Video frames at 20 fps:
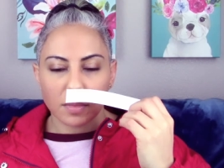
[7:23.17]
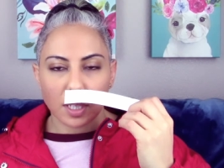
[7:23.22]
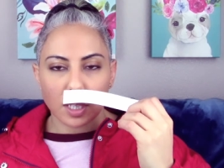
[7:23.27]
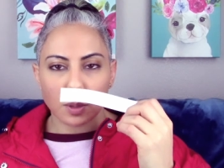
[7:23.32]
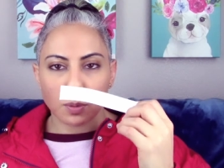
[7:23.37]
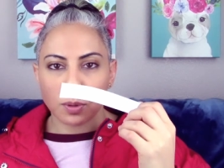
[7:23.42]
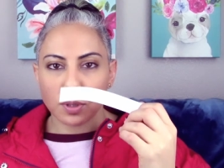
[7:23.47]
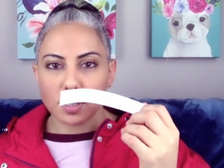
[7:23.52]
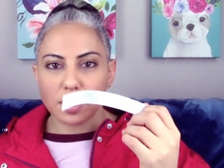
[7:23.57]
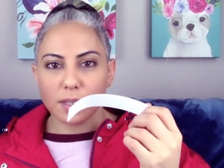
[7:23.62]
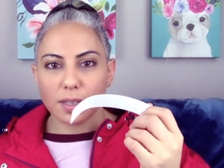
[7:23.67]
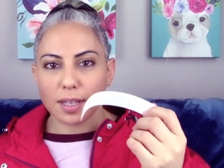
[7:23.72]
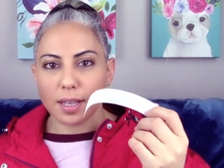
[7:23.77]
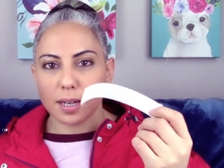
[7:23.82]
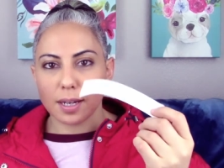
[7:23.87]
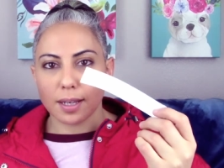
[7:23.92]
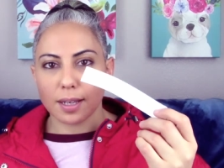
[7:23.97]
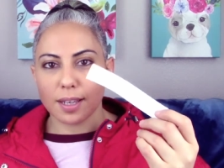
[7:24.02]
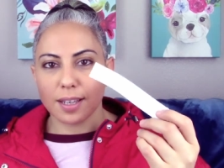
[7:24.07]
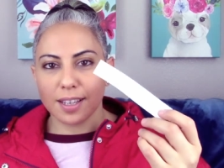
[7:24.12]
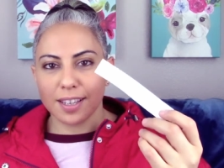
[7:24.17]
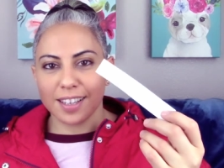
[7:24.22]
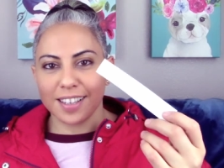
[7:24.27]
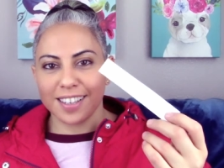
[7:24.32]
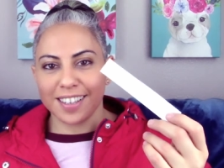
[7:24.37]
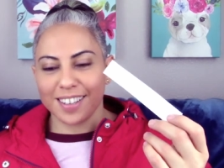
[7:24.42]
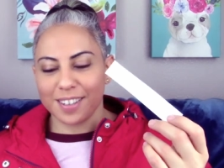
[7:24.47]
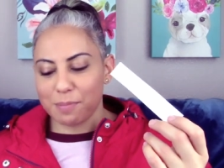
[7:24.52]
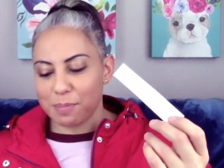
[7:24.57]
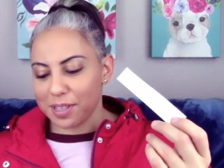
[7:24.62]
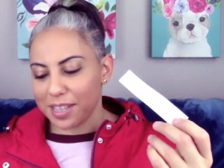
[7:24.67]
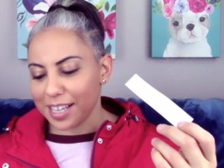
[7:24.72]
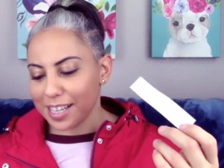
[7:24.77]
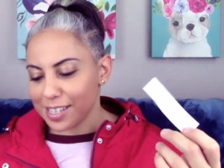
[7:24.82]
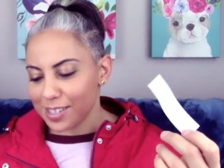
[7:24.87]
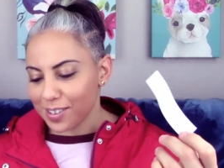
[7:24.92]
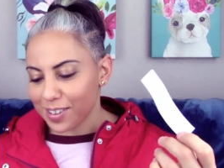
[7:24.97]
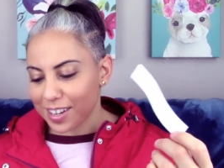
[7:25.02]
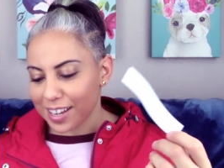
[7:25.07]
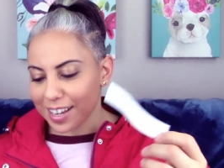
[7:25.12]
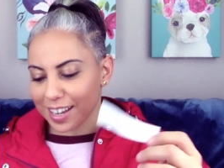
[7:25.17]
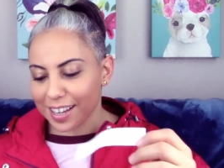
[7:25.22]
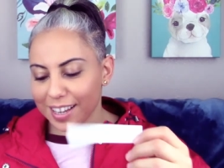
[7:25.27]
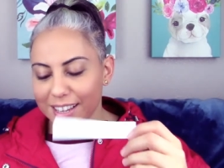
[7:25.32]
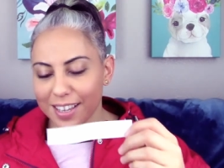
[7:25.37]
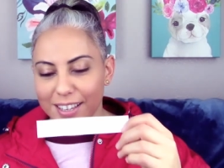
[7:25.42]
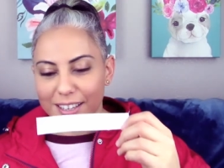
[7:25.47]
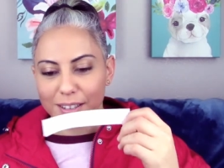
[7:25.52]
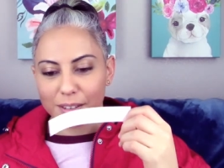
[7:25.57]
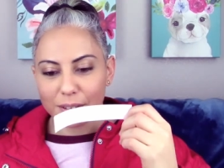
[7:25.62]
It's pretty synthetic, but that's okay.